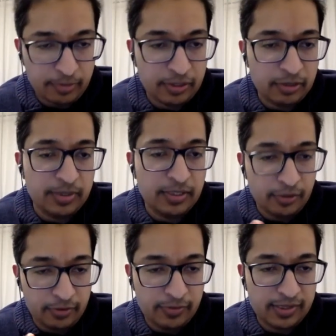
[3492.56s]
October
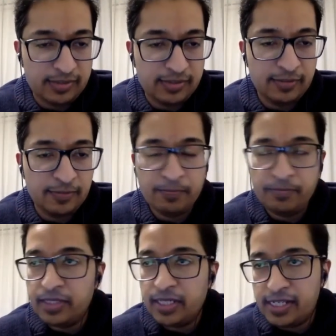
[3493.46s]
onwards.
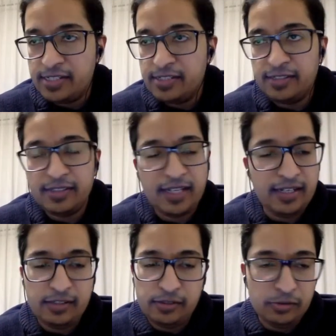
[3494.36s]
Until
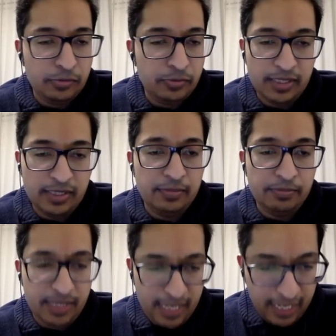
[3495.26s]
then, you will
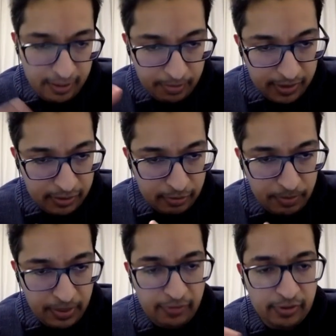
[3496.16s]
be able to
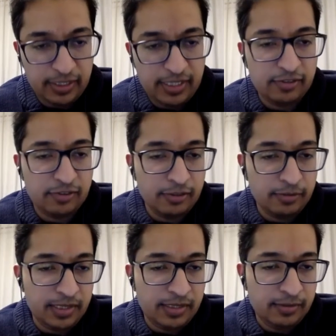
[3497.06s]
pay for the
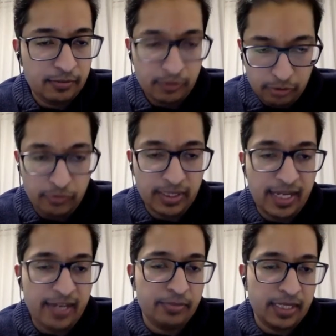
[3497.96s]
installment. You will
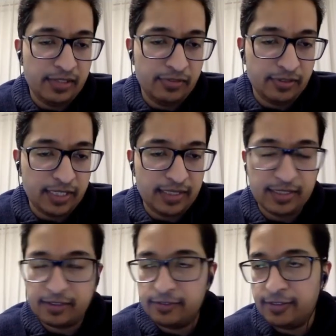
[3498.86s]
have money for that,
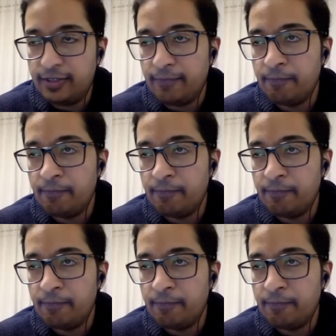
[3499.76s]
like you said.